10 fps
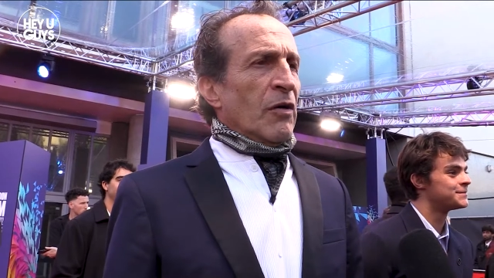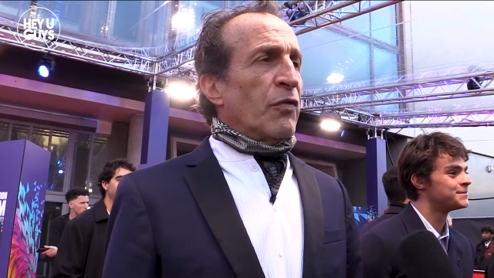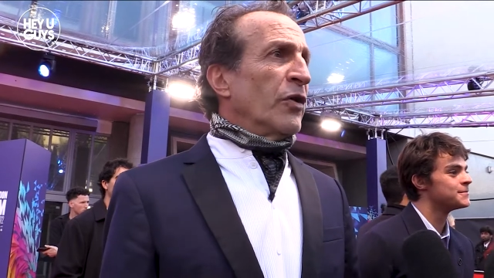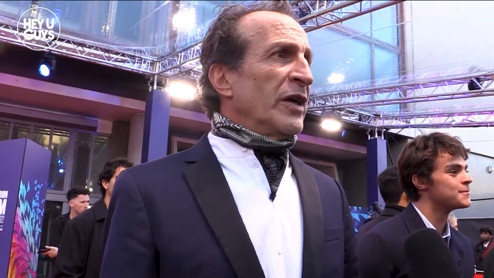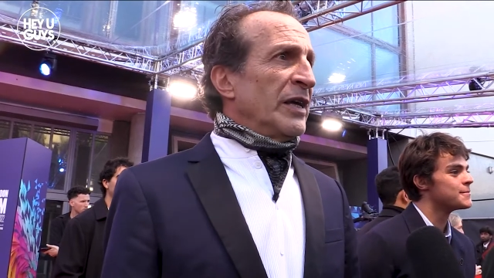
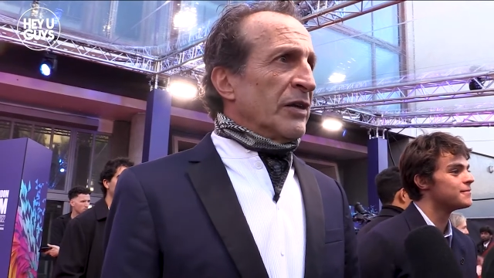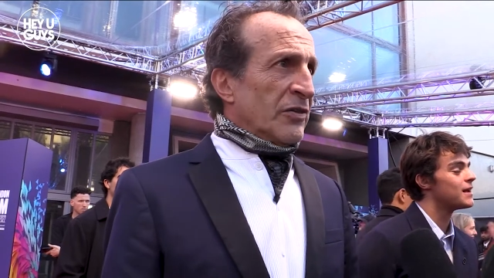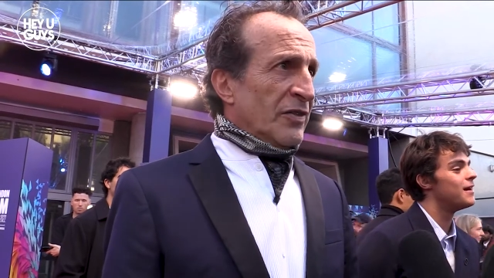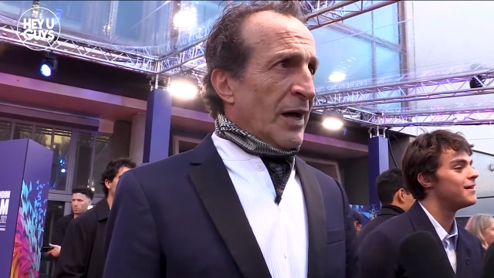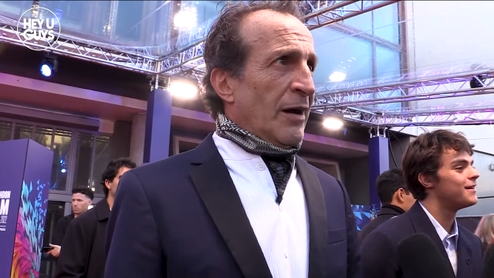Speaker 1: forty years
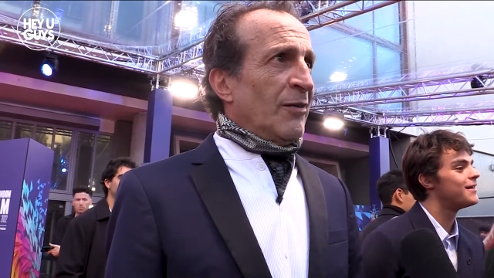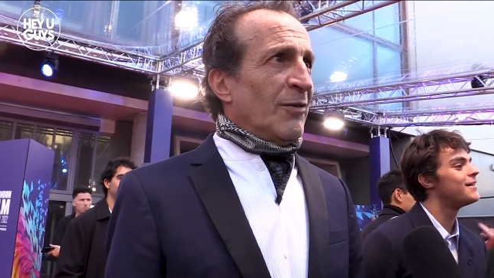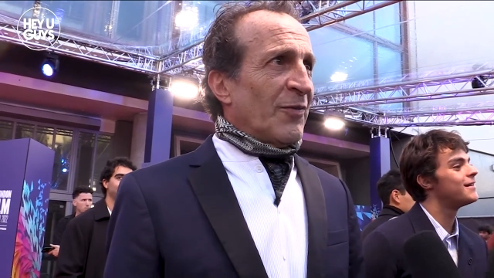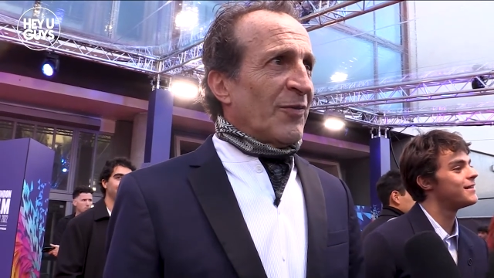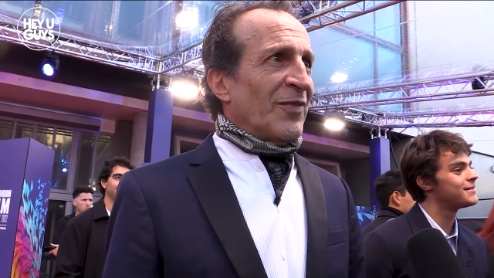now
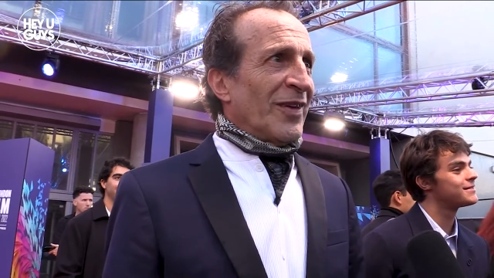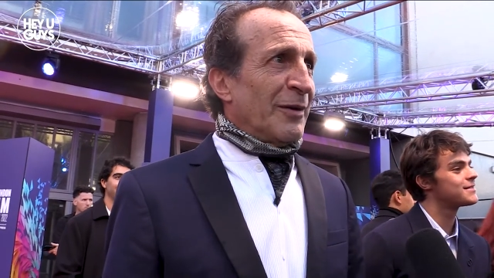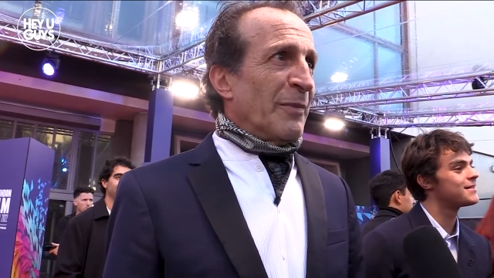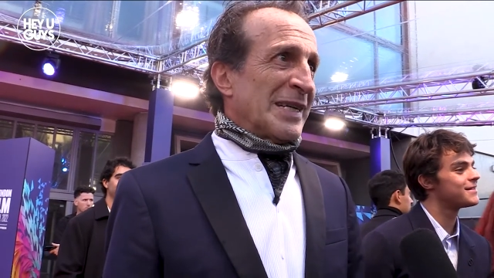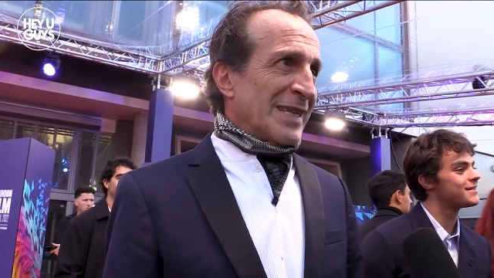in
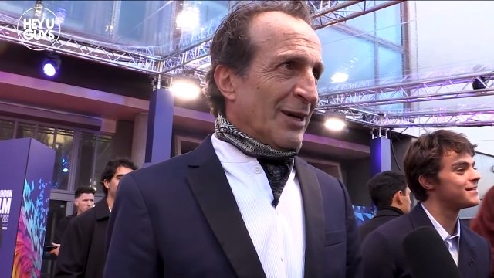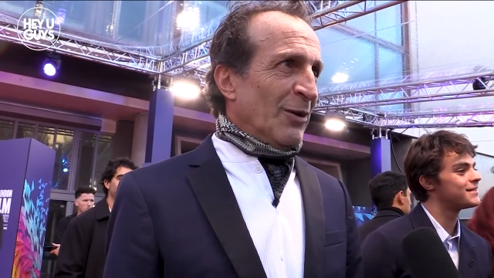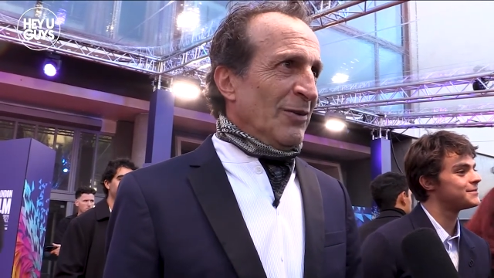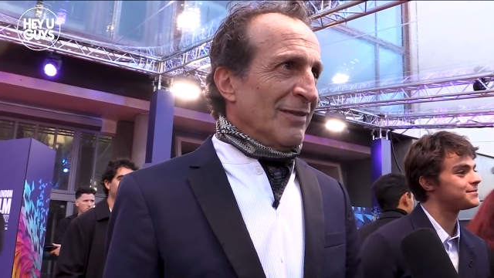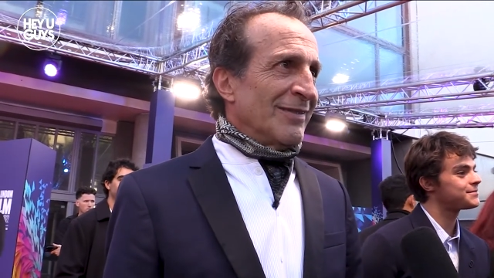Mexico,
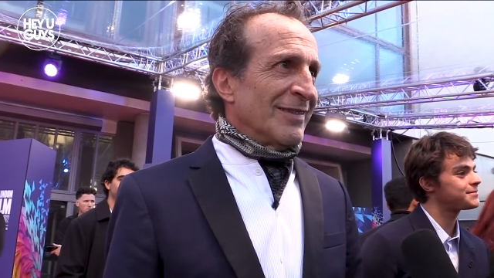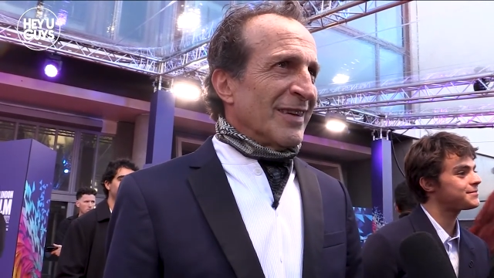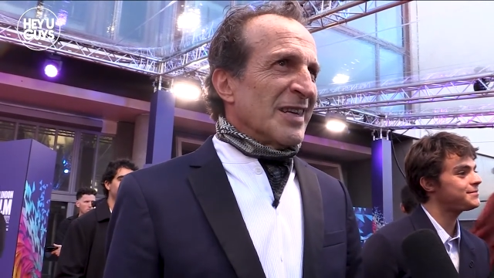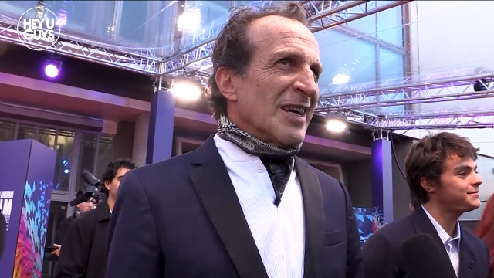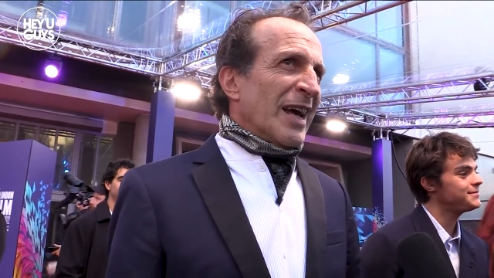
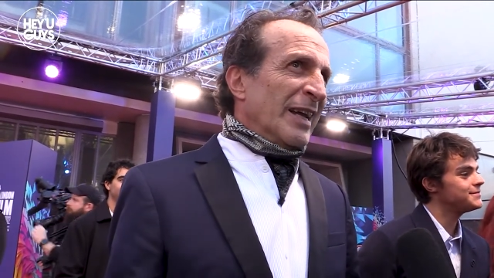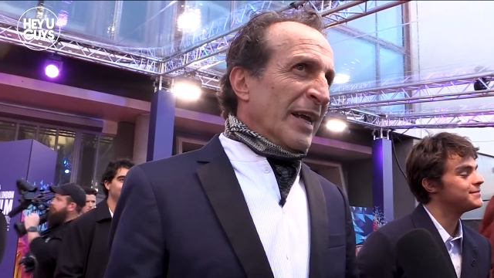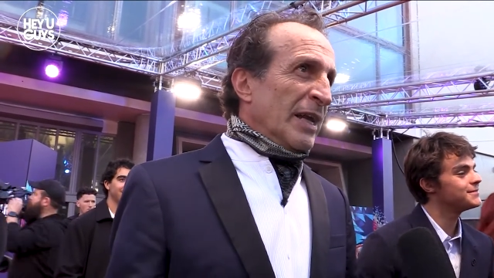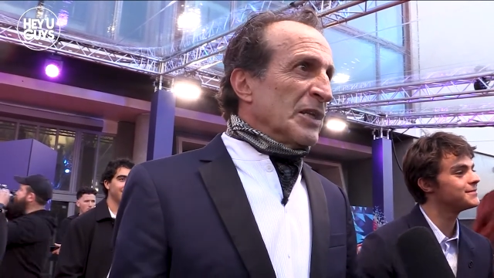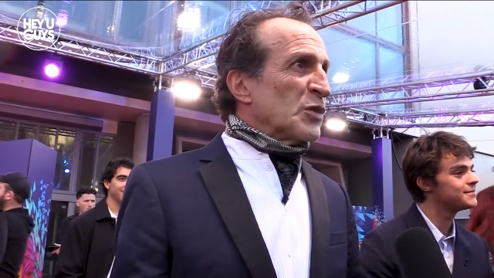a little
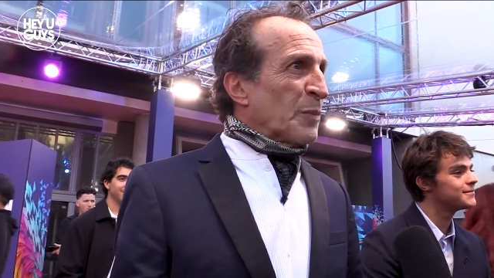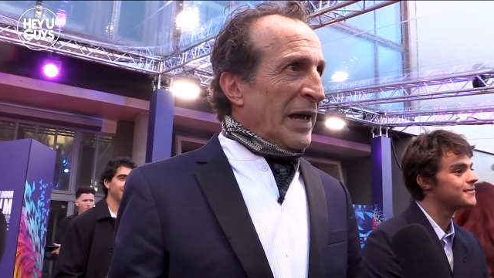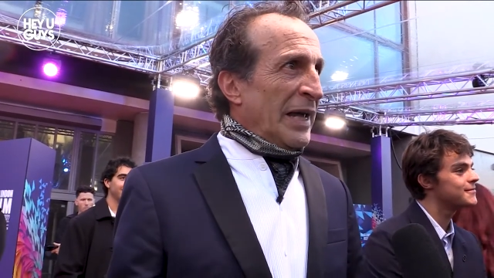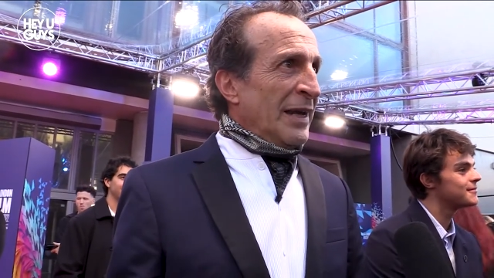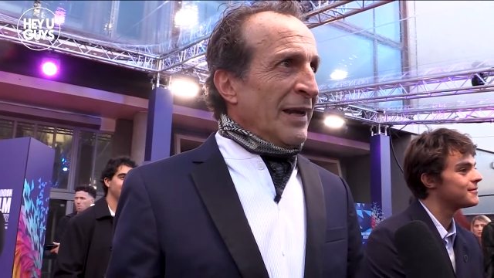in
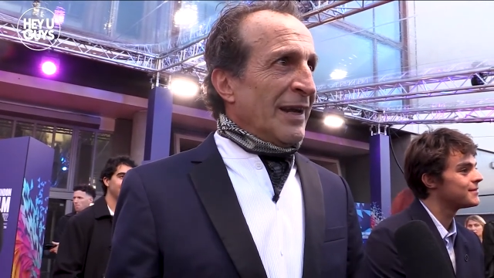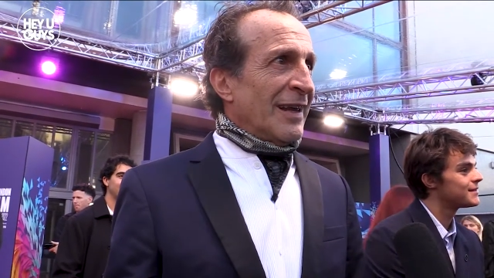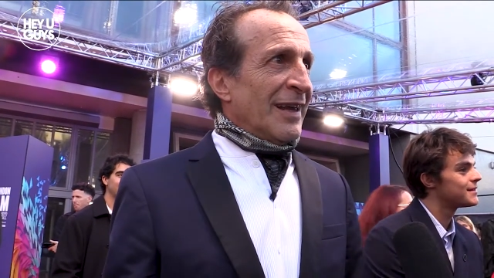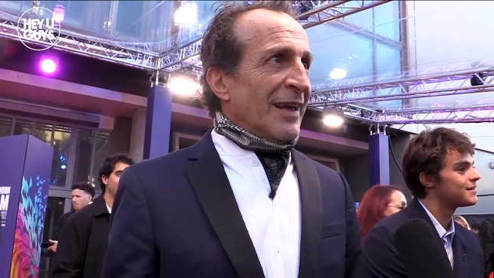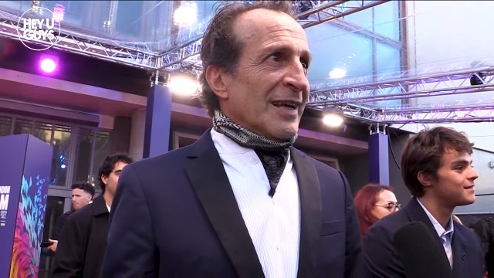Spain,
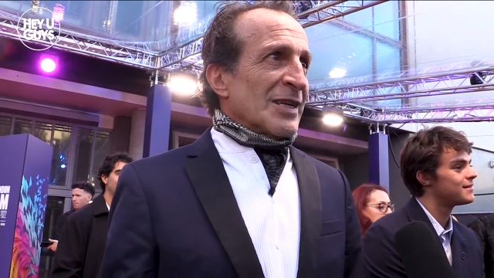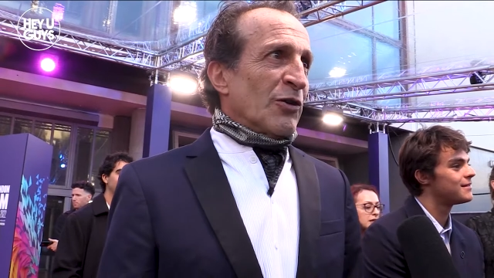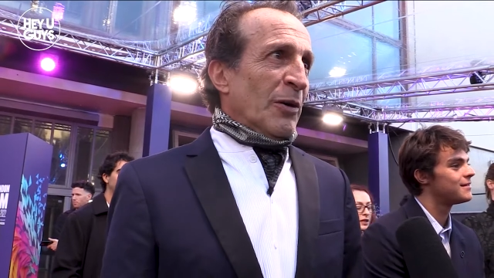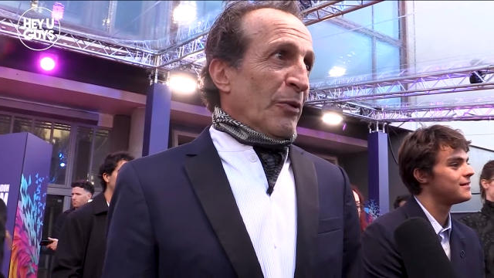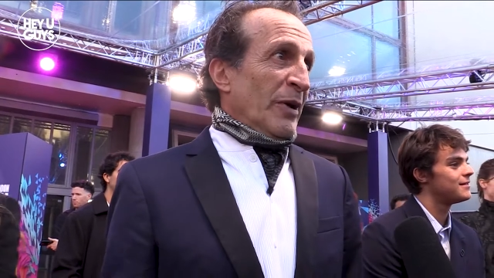so I'm
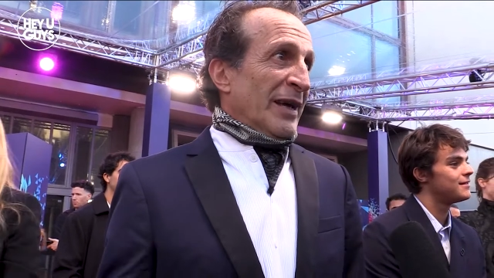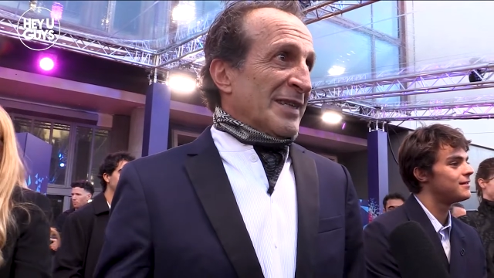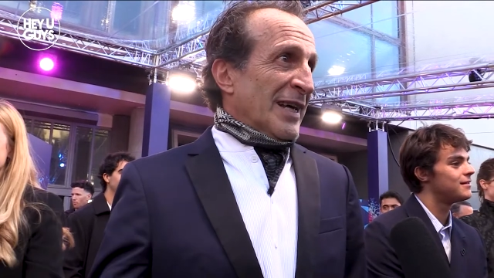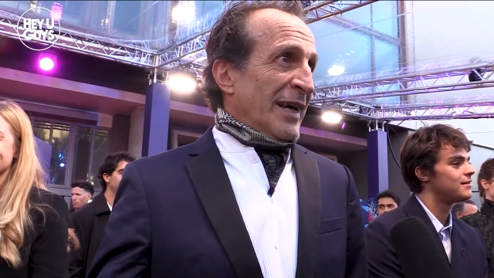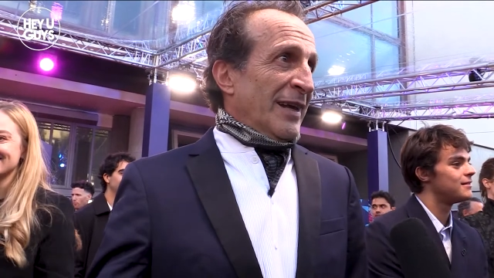really
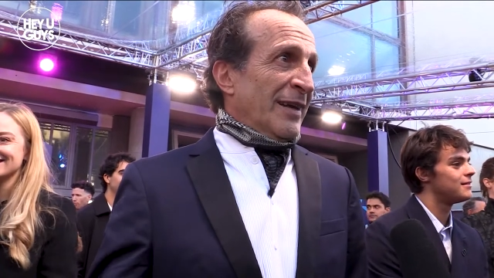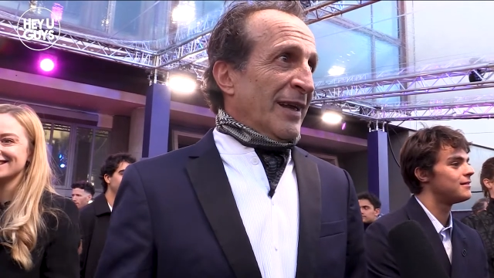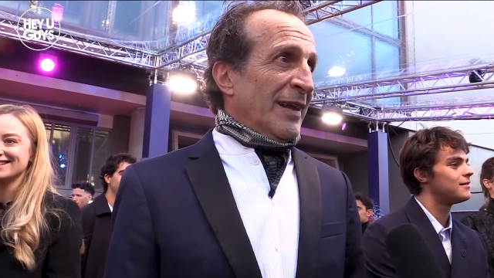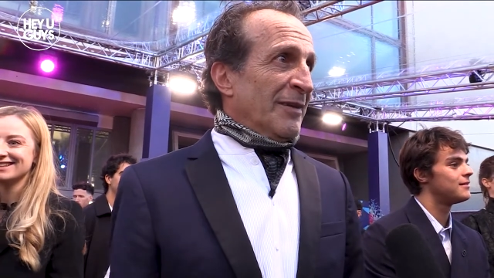excited that